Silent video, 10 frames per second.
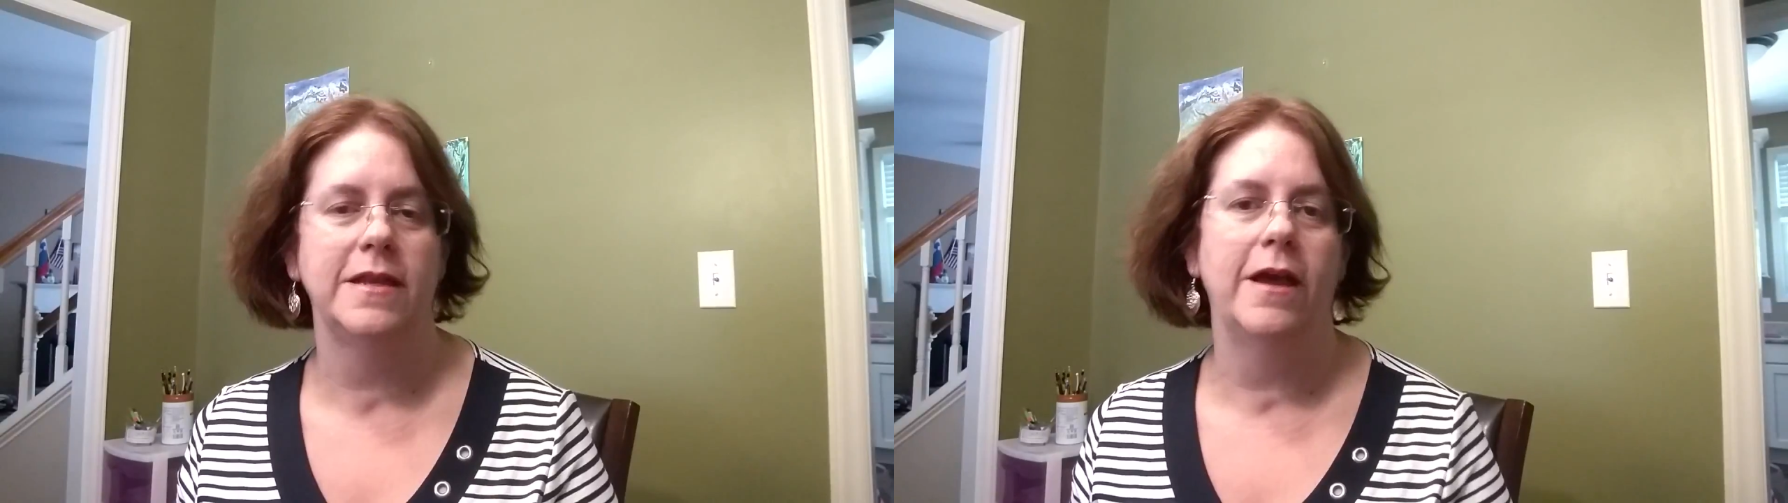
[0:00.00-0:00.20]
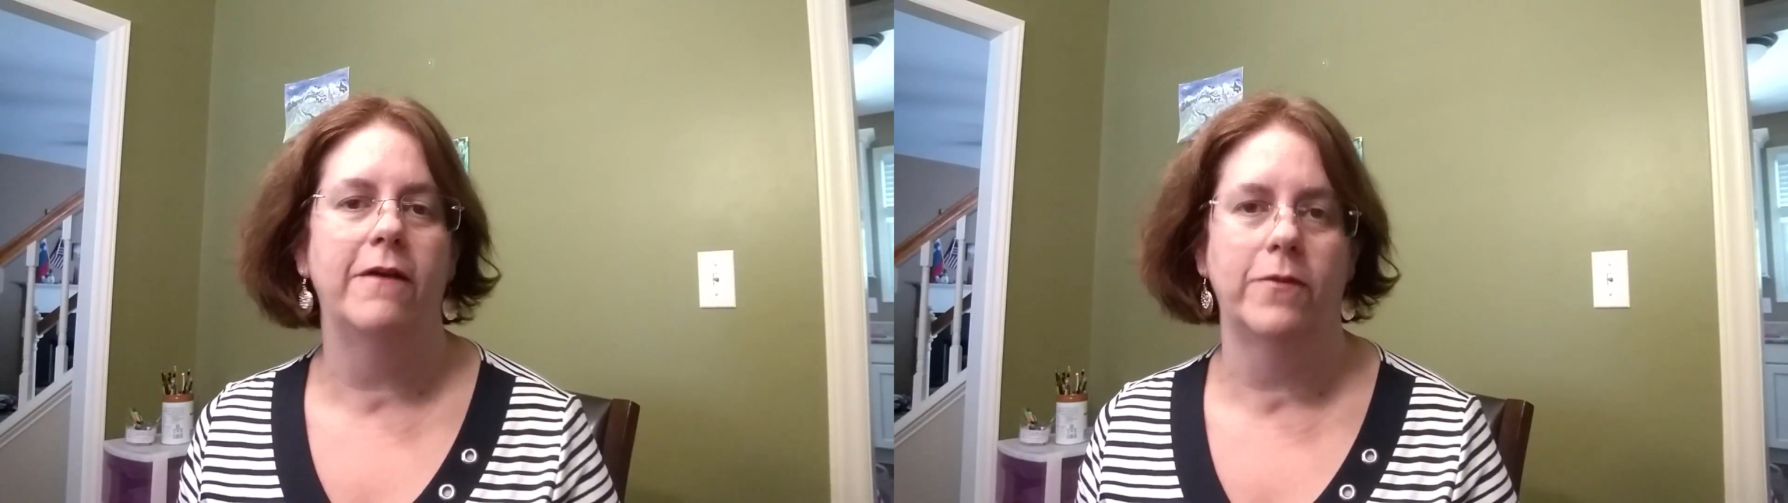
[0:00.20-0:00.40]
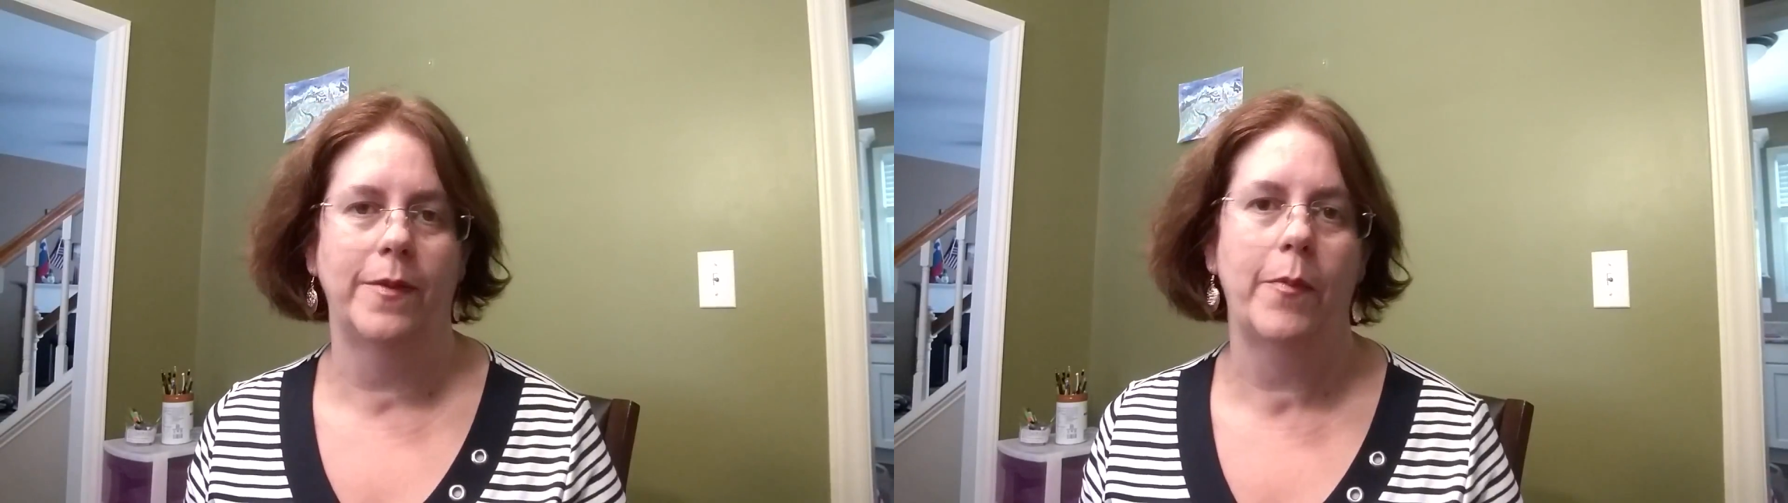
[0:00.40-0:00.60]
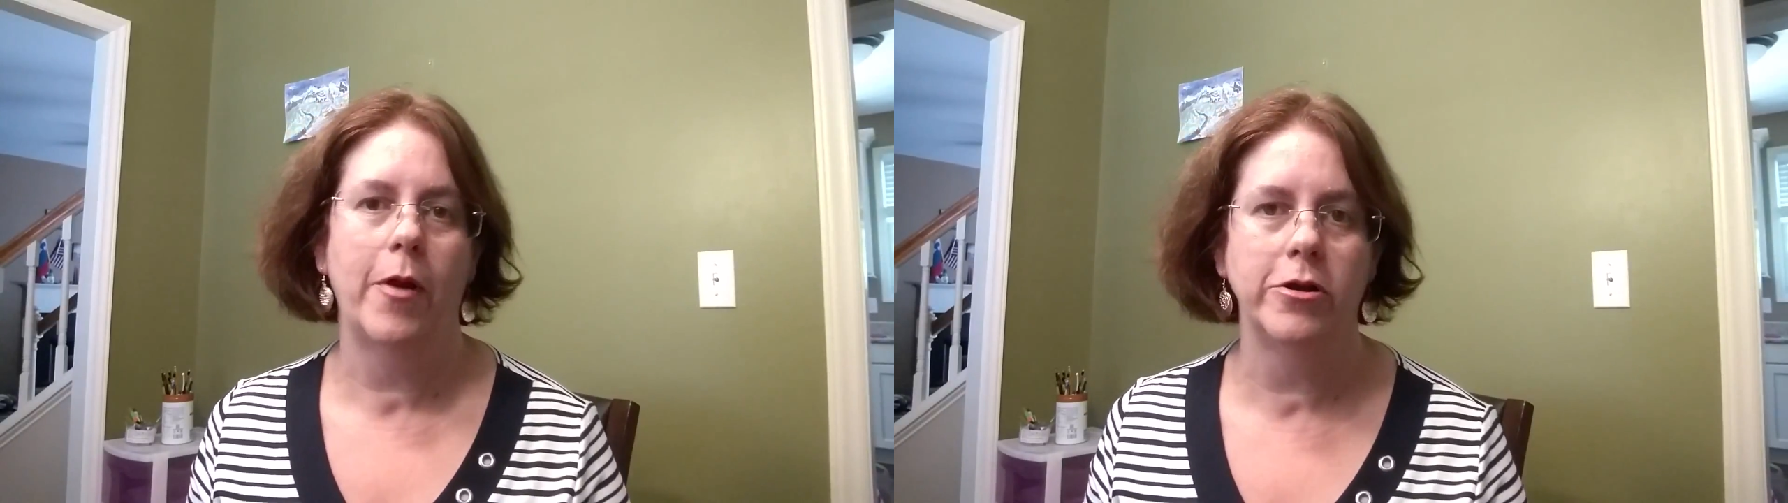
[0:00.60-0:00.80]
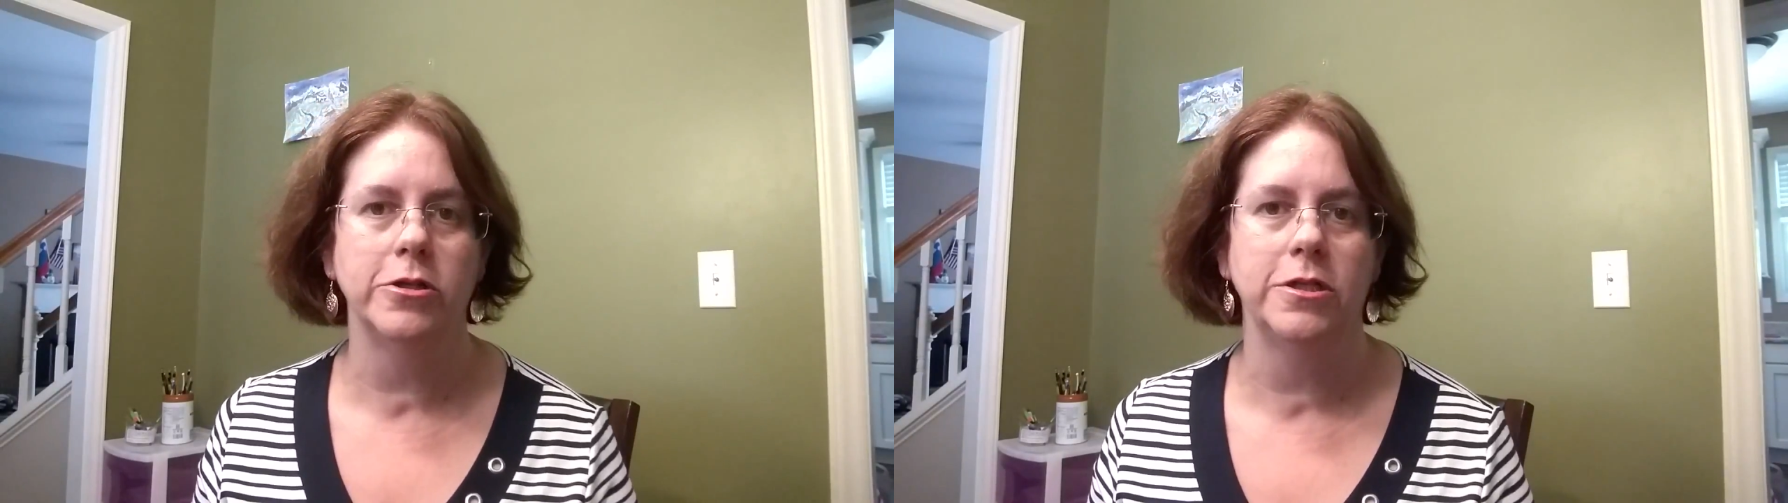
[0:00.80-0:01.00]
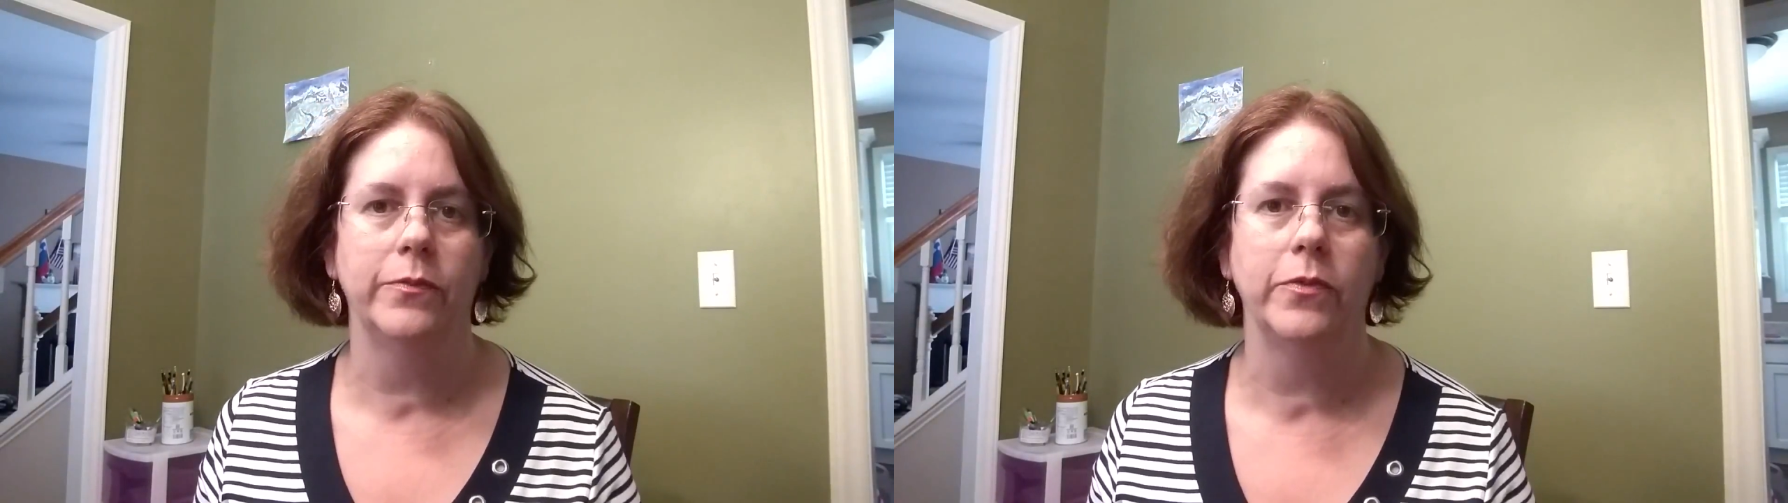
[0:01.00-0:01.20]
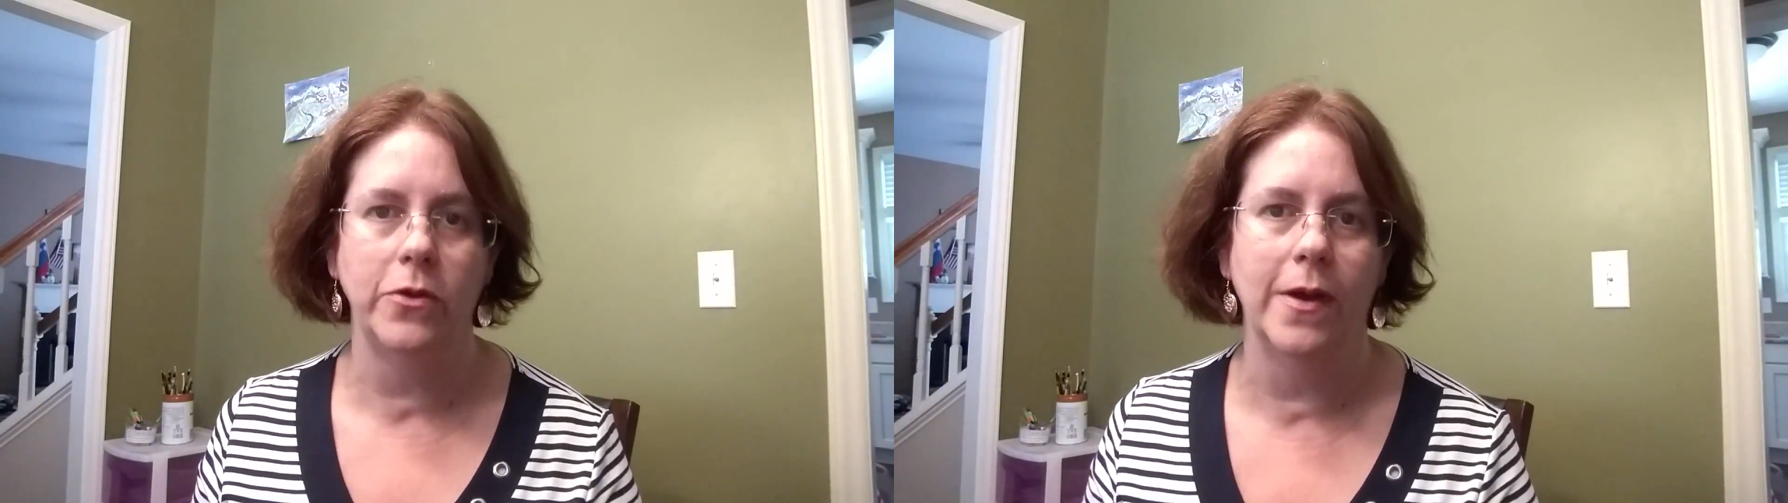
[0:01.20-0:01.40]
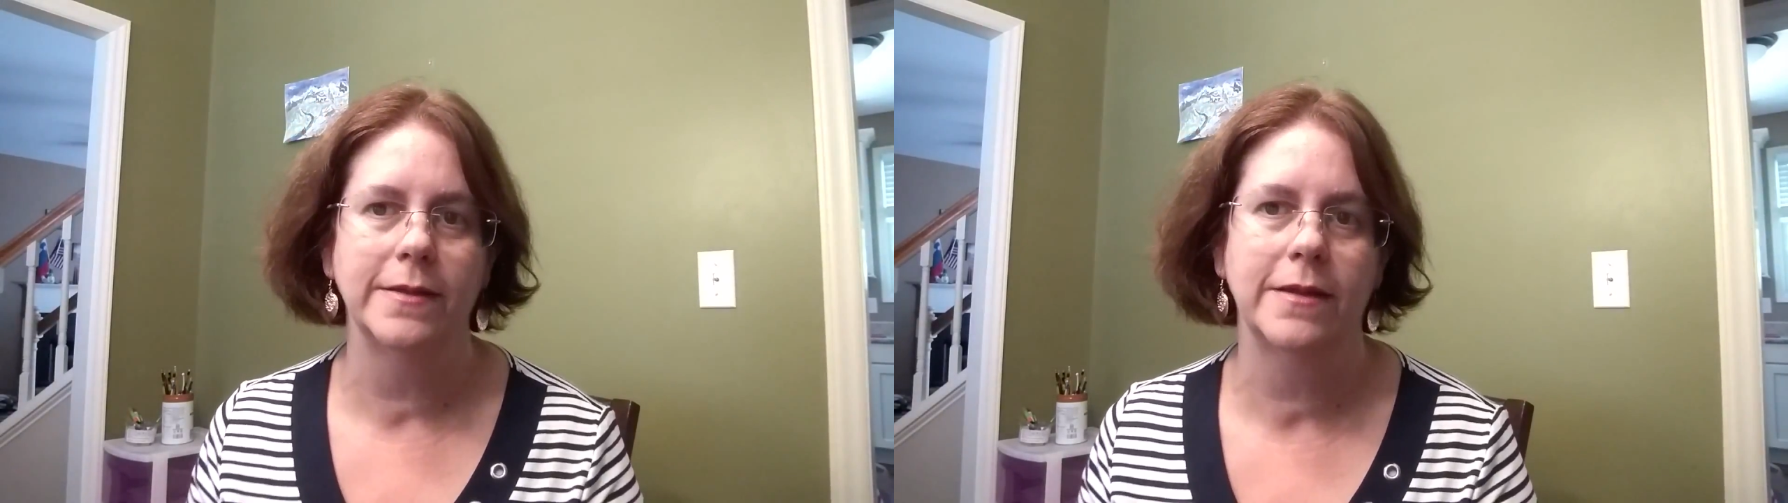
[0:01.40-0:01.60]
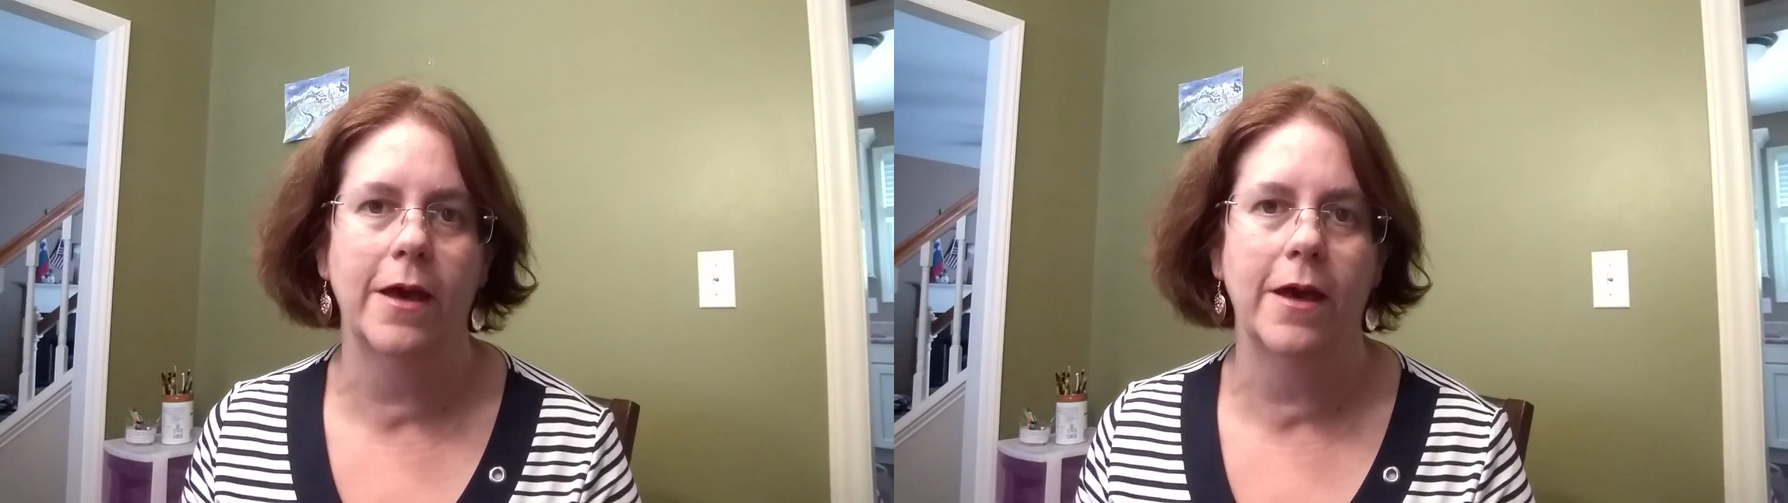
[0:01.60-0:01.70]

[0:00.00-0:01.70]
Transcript: now formed a partnership with a U.S.